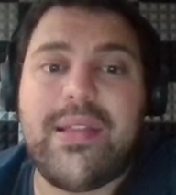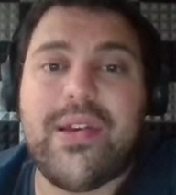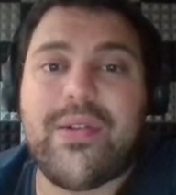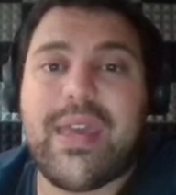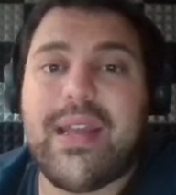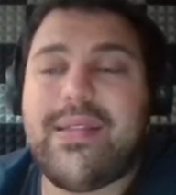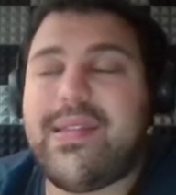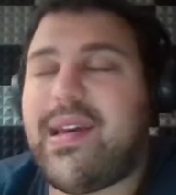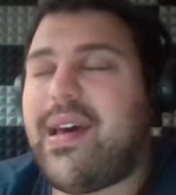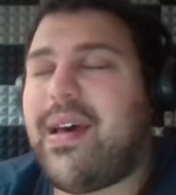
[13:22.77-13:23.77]
don't get
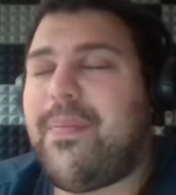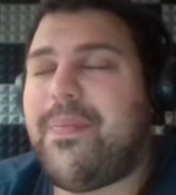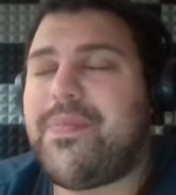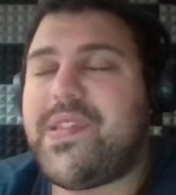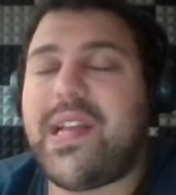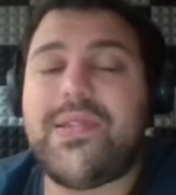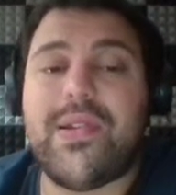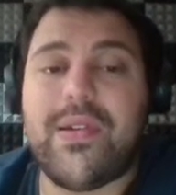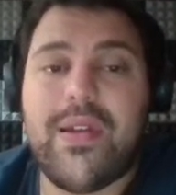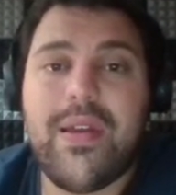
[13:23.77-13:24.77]

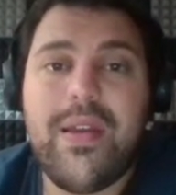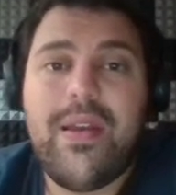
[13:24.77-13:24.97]
censored.